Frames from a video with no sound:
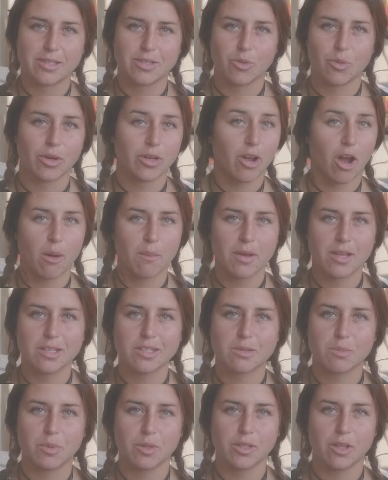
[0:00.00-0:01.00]
or
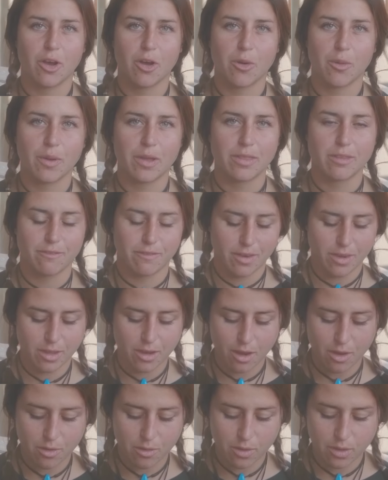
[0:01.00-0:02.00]
comment below in the
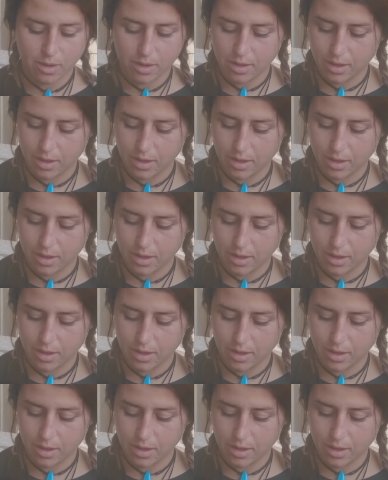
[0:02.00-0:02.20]
video.